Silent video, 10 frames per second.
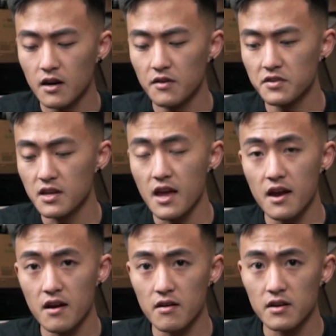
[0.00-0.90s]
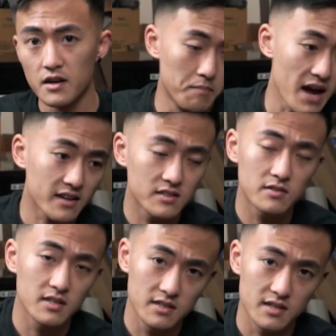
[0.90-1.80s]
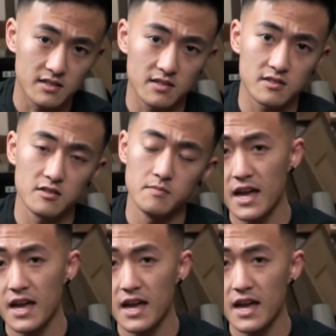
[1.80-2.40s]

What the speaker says: of the air back into the intake system